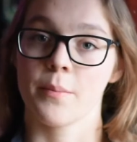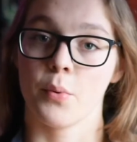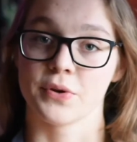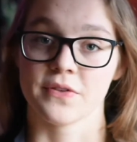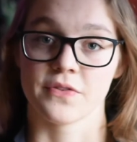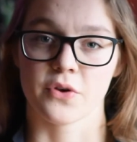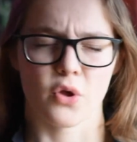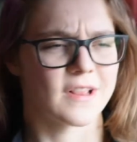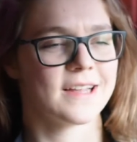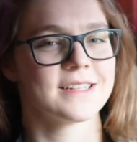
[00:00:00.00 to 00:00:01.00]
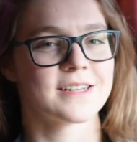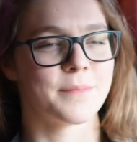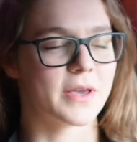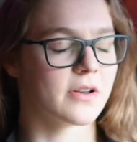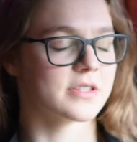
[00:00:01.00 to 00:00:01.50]
I bought in Scotland
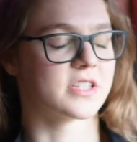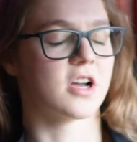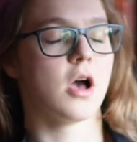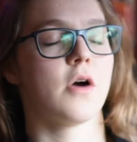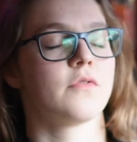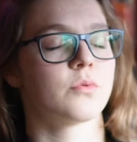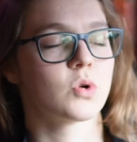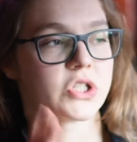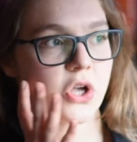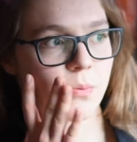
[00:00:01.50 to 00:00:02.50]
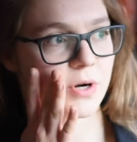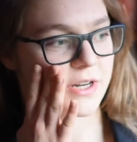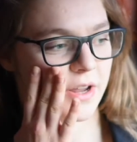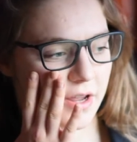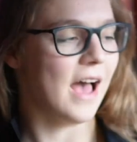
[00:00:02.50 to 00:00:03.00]
because the cover was so
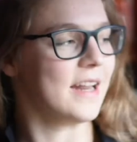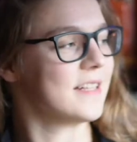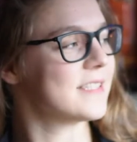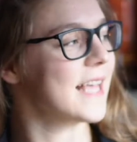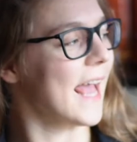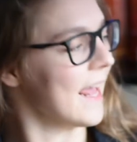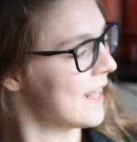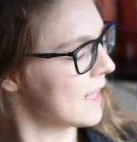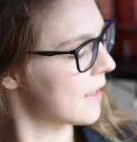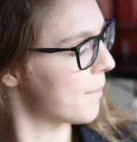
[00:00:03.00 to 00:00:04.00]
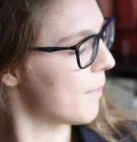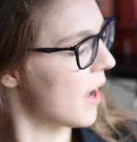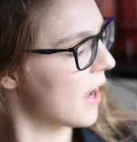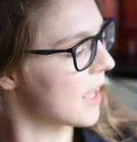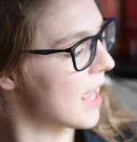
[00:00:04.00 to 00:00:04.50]
pretty, and it's Ink
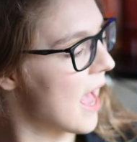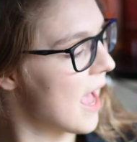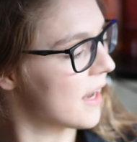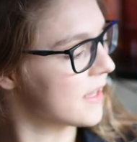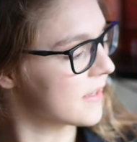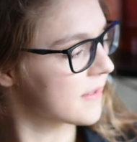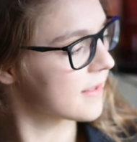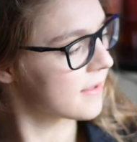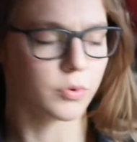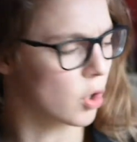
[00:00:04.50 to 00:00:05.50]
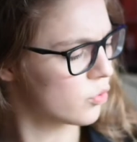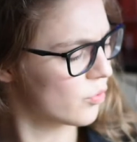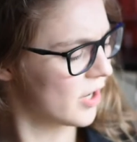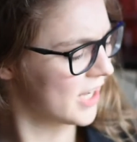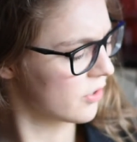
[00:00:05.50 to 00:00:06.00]
by Alice
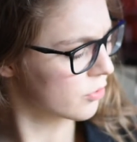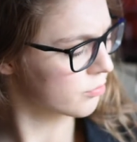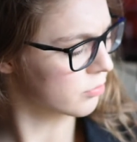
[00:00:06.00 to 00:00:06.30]
Broadway.